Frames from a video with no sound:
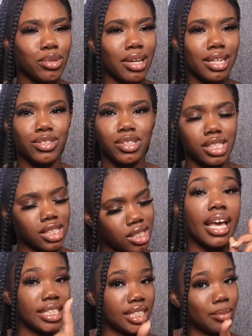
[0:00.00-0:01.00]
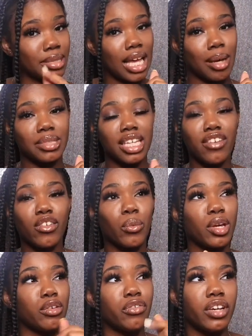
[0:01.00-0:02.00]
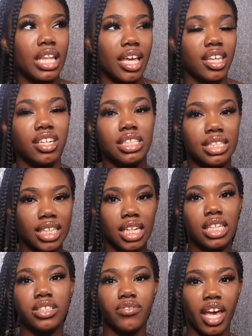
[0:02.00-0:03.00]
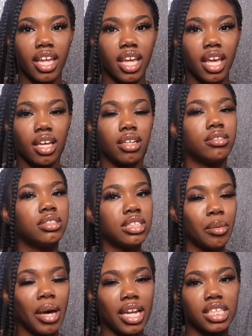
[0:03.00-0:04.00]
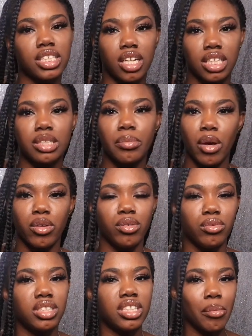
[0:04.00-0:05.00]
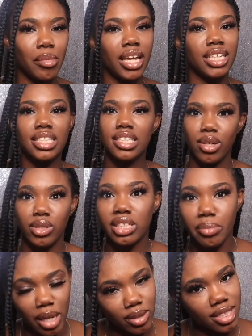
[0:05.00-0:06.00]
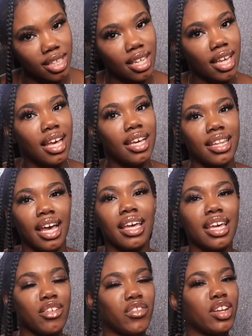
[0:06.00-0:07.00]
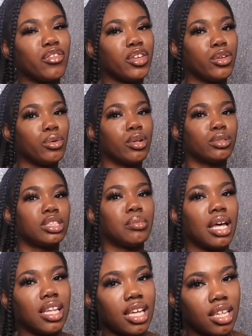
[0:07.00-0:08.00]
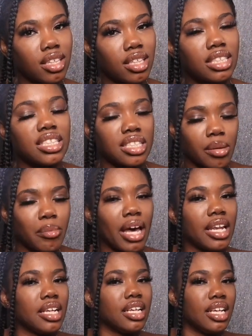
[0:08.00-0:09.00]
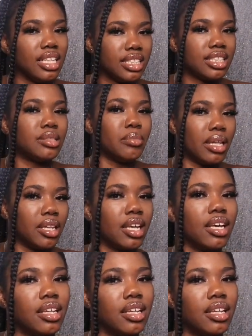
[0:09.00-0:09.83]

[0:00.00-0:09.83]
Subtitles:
You gotta drench. And sometimes, even when you feel like your scent is fading, somebody's gonna smell you. Somebody still smells it. Like, even if you don't smell it, somebody is smelling it.